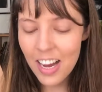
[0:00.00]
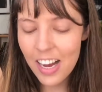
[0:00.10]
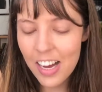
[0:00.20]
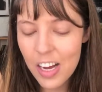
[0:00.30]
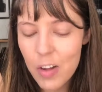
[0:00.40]

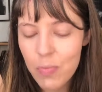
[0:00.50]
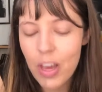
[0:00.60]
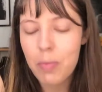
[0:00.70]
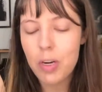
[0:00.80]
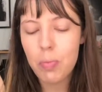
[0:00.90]
I'm
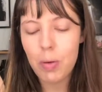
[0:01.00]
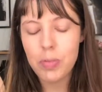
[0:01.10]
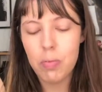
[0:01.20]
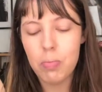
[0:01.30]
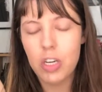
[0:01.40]
gonna pop
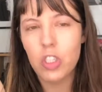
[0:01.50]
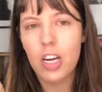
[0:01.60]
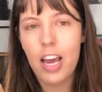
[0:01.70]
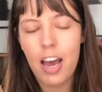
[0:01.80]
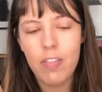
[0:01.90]
some blush on.
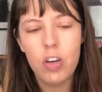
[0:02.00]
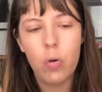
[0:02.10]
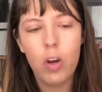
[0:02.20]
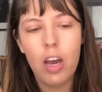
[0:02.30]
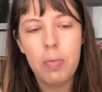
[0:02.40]

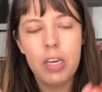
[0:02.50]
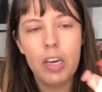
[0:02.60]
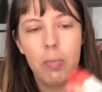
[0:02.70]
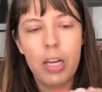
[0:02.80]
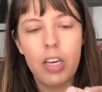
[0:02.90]
I've been
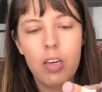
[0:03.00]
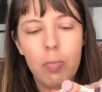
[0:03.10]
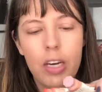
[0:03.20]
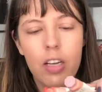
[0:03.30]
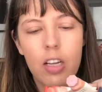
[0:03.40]
getting back into
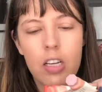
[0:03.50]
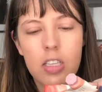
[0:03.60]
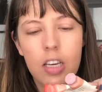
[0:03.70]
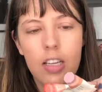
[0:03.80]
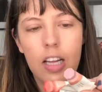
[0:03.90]
my
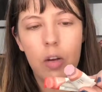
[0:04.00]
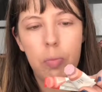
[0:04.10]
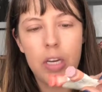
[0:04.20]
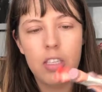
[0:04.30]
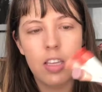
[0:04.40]
Glossier Cloud
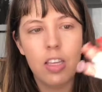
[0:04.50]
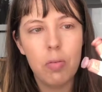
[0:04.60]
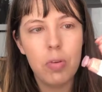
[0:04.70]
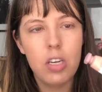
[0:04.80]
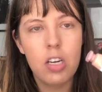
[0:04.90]
Paints. I think
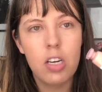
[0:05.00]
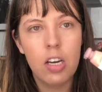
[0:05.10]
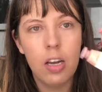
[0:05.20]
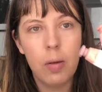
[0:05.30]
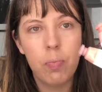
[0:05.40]
I'm
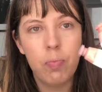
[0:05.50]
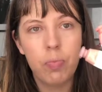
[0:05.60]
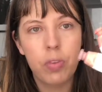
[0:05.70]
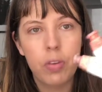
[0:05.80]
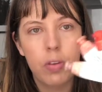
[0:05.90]
gonna
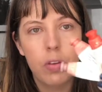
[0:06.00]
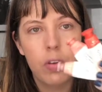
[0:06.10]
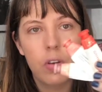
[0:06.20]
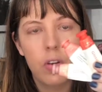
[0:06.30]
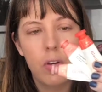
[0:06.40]

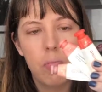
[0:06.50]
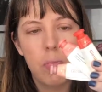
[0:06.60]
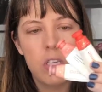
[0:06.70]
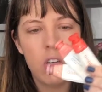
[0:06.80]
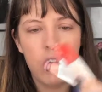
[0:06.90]

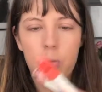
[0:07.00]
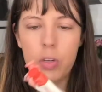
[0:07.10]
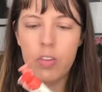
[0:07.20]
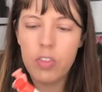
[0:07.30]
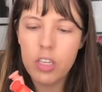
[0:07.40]
mix all
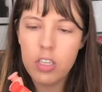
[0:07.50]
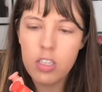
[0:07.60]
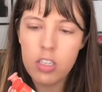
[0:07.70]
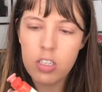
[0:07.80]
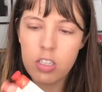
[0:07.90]
3 of
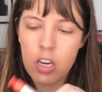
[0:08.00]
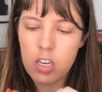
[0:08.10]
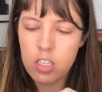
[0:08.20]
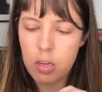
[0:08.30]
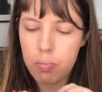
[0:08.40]
these,
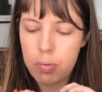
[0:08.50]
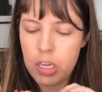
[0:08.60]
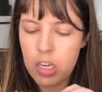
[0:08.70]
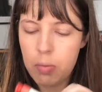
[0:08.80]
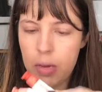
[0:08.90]
Dusk,
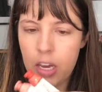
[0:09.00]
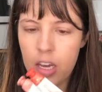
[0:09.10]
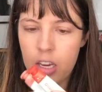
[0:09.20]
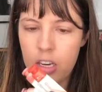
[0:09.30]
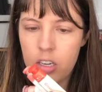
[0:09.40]
Beam,
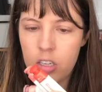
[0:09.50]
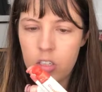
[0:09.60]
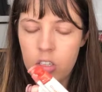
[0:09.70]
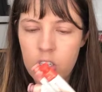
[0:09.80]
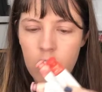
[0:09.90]
and
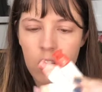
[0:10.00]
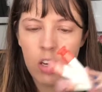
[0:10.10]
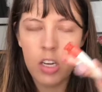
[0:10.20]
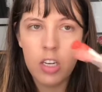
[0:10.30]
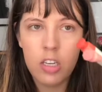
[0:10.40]

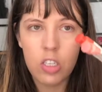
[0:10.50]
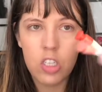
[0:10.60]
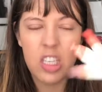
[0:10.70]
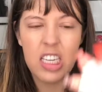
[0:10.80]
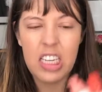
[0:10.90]
Dawn,
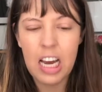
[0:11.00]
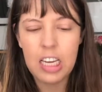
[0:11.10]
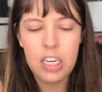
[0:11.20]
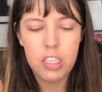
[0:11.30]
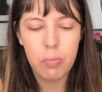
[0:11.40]
just the
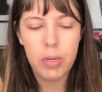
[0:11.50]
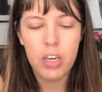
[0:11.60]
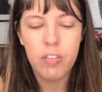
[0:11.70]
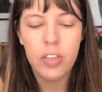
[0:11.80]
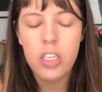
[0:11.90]
tiniest
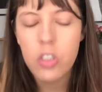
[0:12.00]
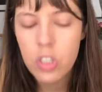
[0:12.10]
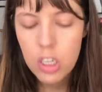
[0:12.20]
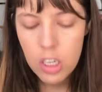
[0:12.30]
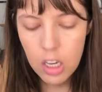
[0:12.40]
bit of each.